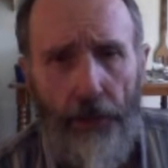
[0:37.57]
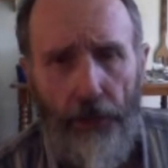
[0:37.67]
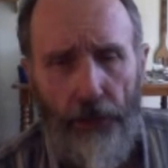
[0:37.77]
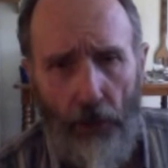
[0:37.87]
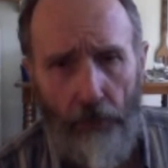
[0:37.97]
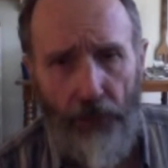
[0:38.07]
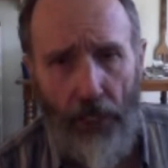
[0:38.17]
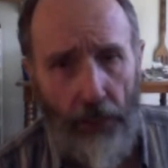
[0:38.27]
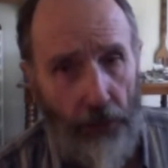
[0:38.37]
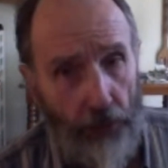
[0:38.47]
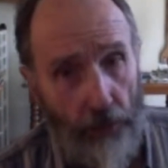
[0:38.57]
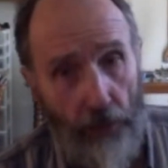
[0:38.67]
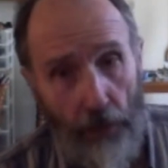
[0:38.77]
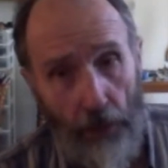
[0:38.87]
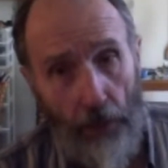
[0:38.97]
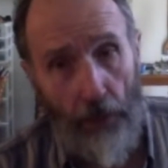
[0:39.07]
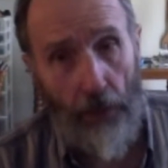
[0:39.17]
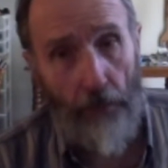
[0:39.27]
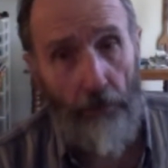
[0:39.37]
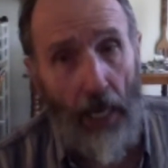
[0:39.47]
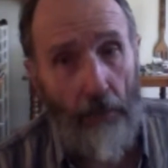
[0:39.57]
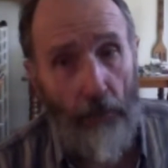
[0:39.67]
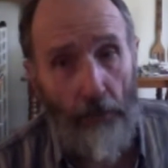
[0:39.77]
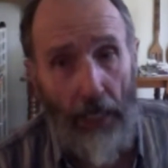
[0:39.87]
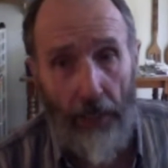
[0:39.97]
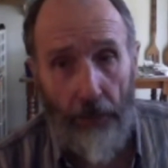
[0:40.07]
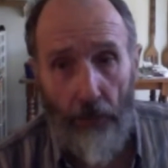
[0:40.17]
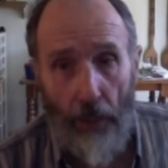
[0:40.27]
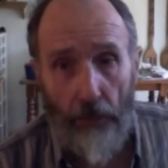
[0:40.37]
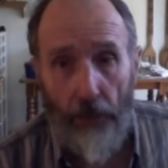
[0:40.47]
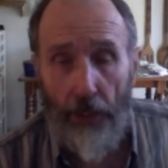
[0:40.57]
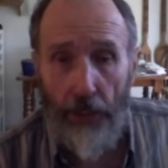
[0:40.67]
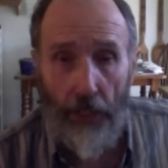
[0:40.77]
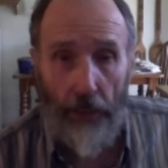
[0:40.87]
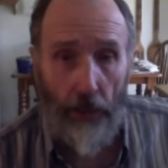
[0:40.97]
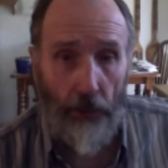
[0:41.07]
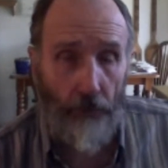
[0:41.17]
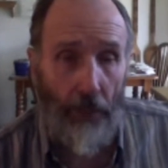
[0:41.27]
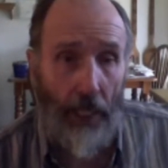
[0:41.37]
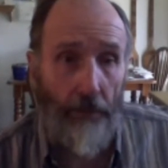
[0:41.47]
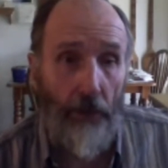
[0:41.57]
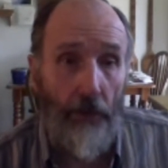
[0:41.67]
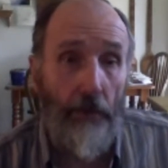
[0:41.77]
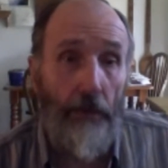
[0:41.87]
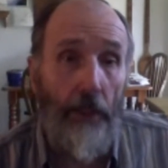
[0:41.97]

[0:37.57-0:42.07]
the subsection Bible Background in the English Bible.